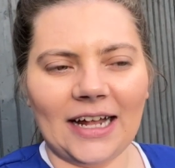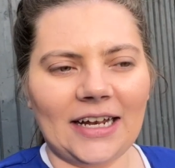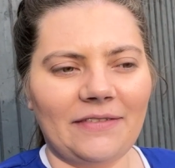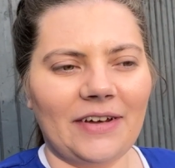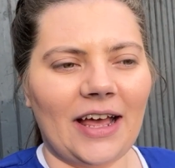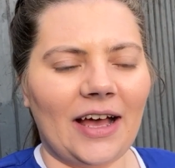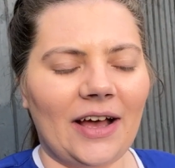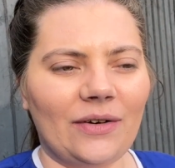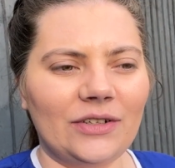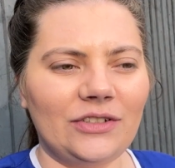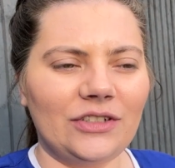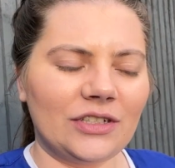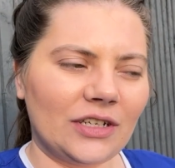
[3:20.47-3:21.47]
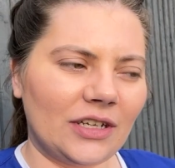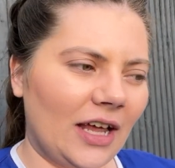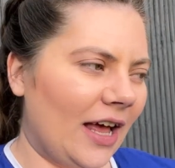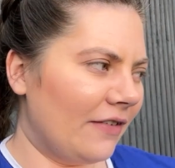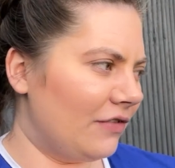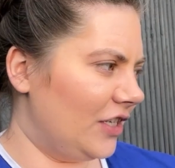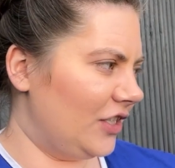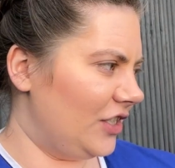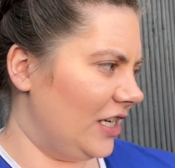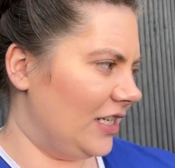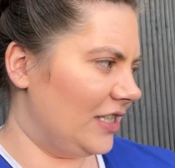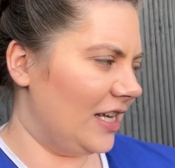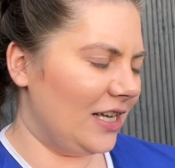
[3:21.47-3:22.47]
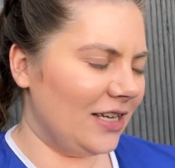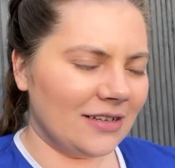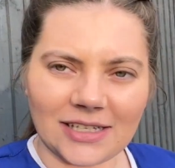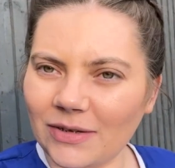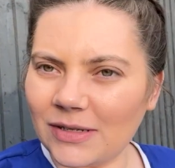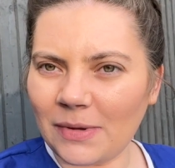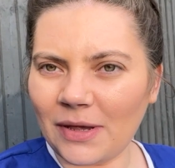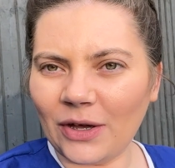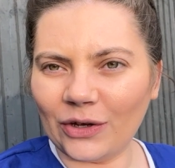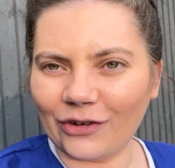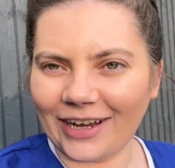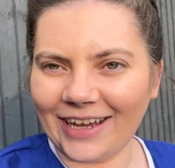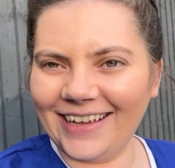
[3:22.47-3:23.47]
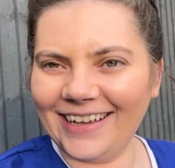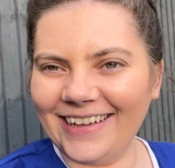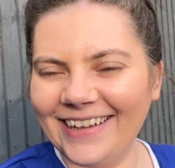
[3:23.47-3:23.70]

and I've now just finished eating tea because I was a bit hungry.